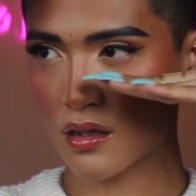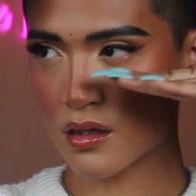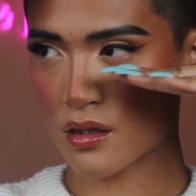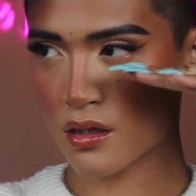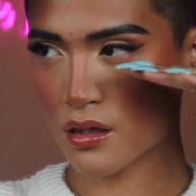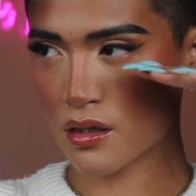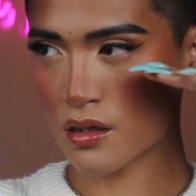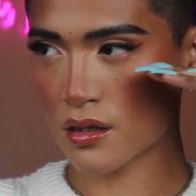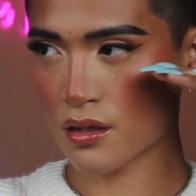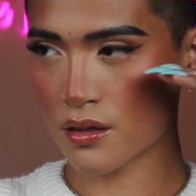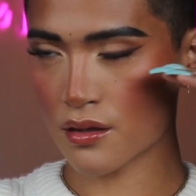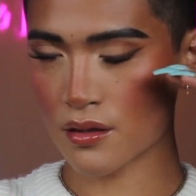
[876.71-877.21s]

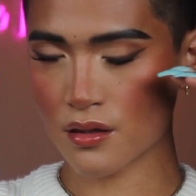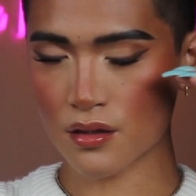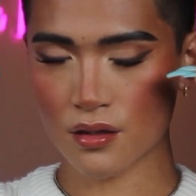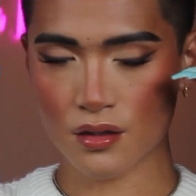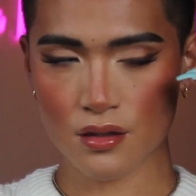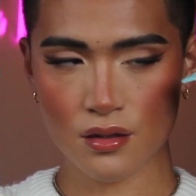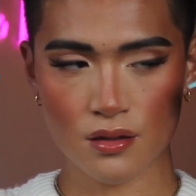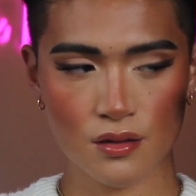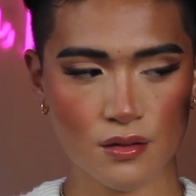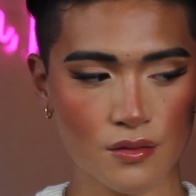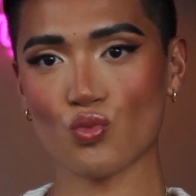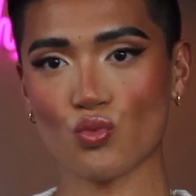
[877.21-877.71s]
look. I
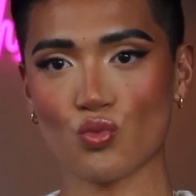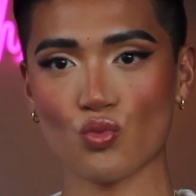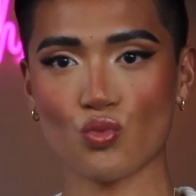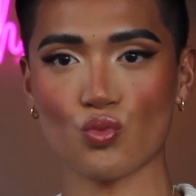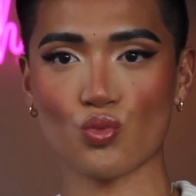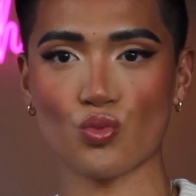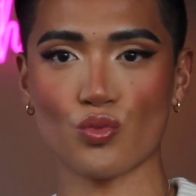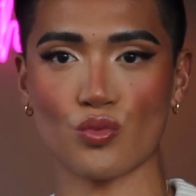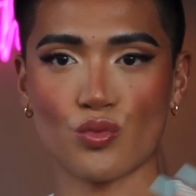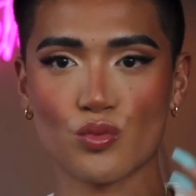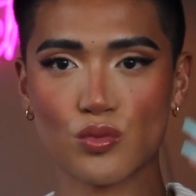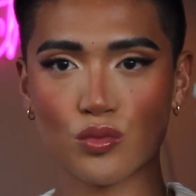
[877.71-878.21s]
hope
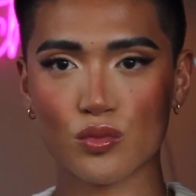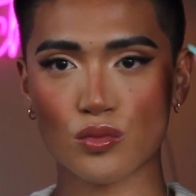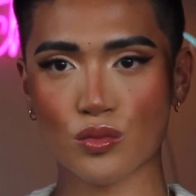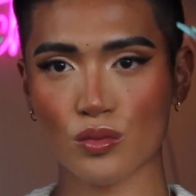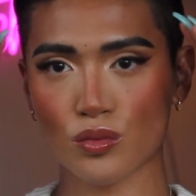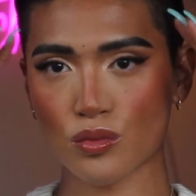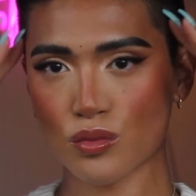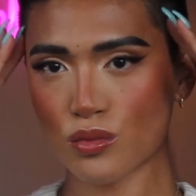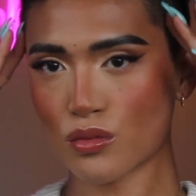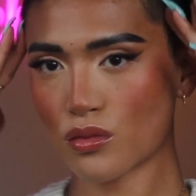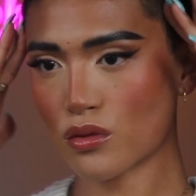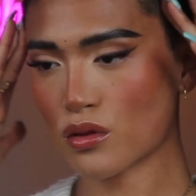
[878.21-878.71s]
that this
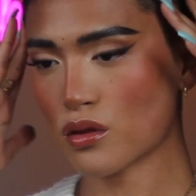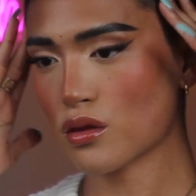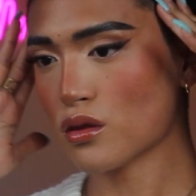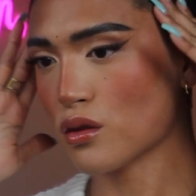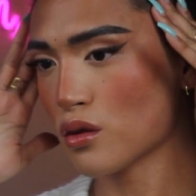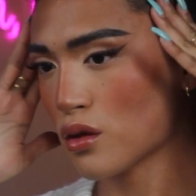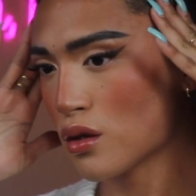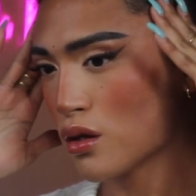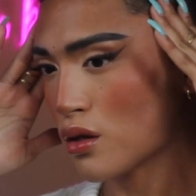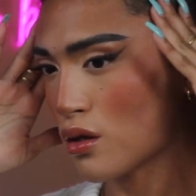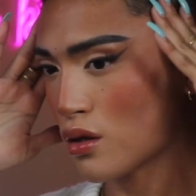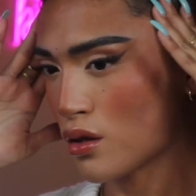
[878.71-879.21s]
was helpful
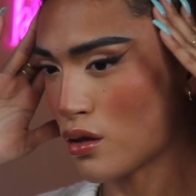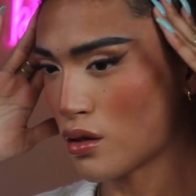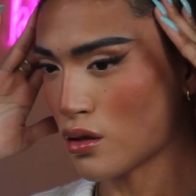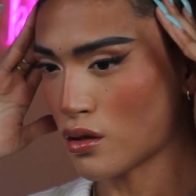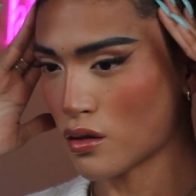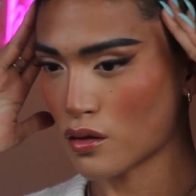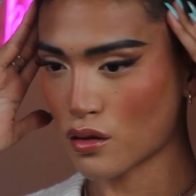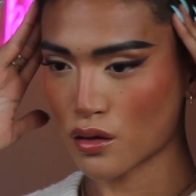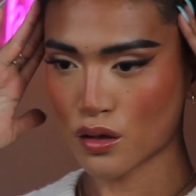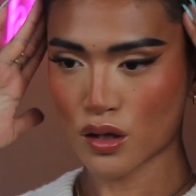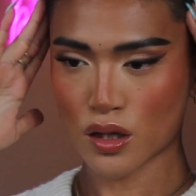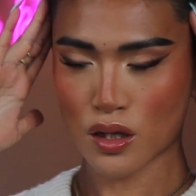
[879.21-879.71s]
at
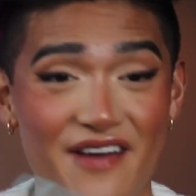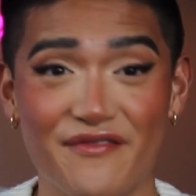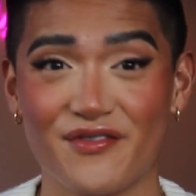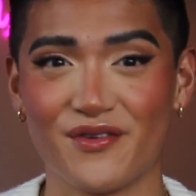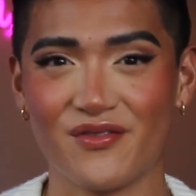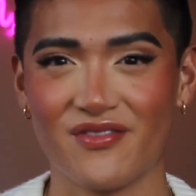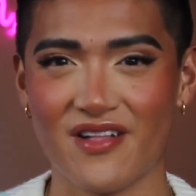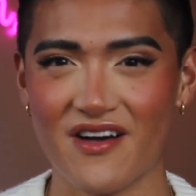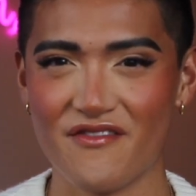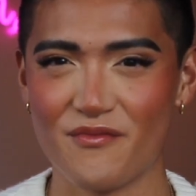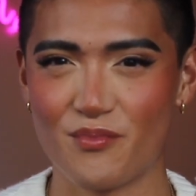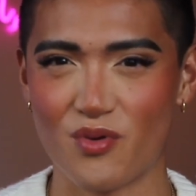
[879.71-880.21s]
all. If you
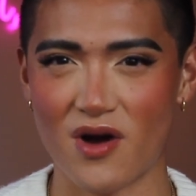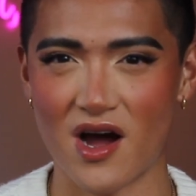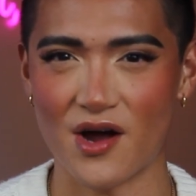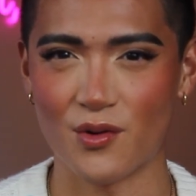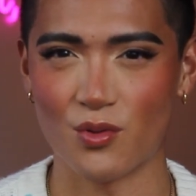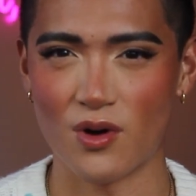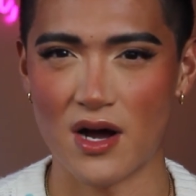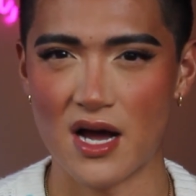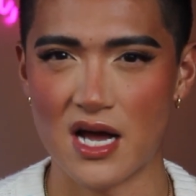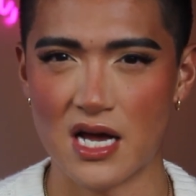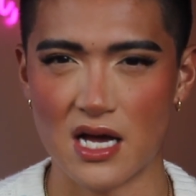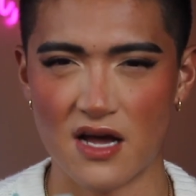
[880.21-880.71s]
love
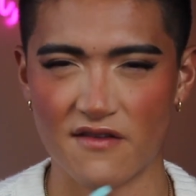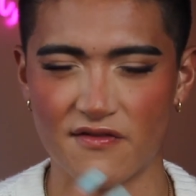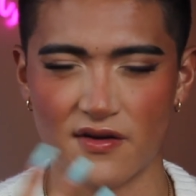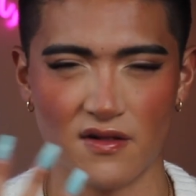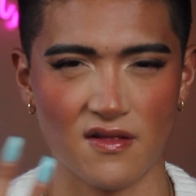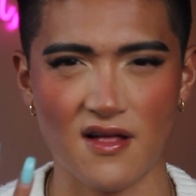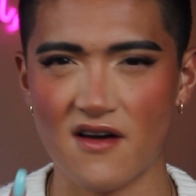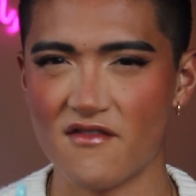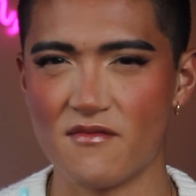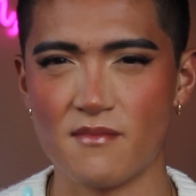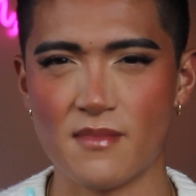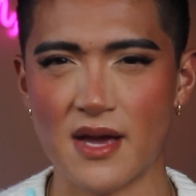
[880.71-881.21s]
Broadway, if you
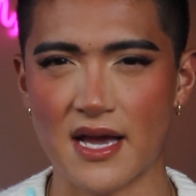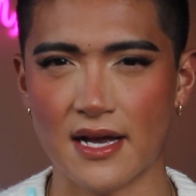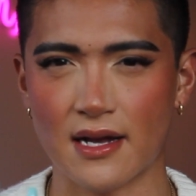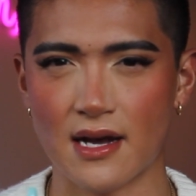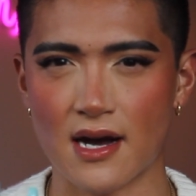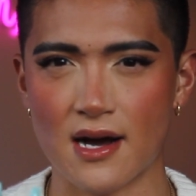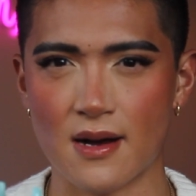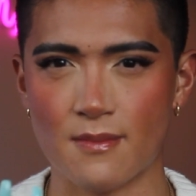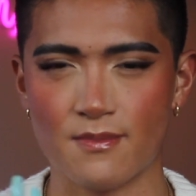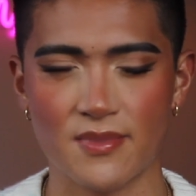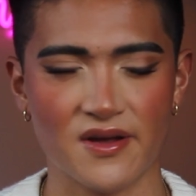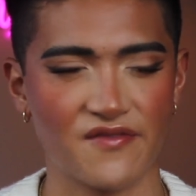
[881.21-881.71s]
love
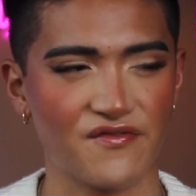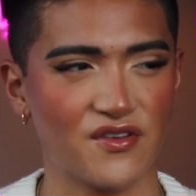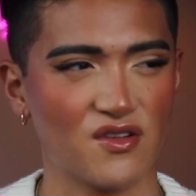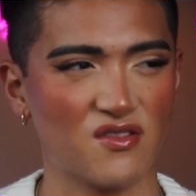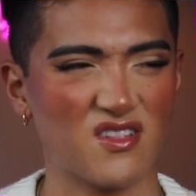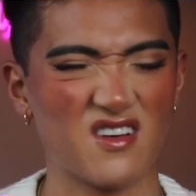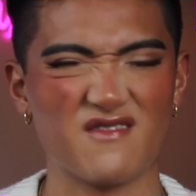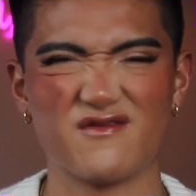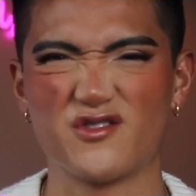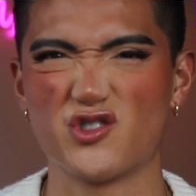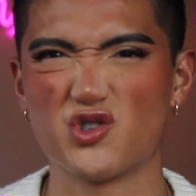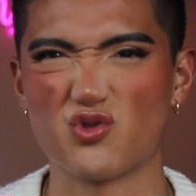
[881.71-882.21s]
makeup, if you
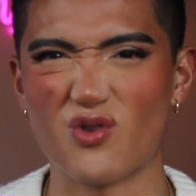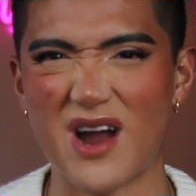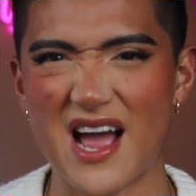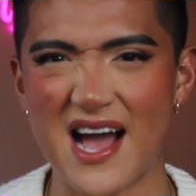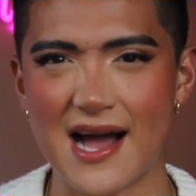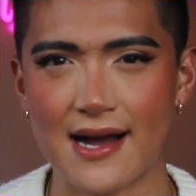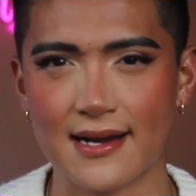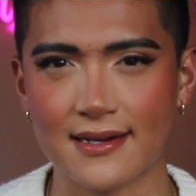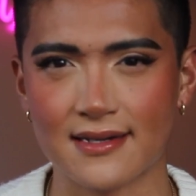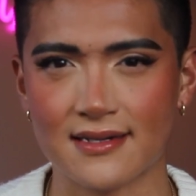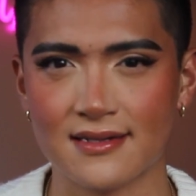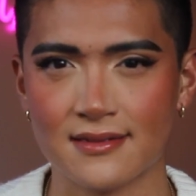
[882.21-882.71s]
love
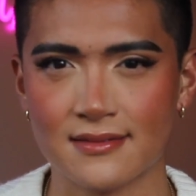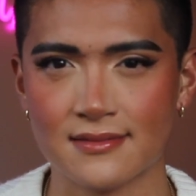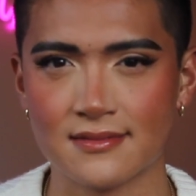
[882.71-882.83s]
drag,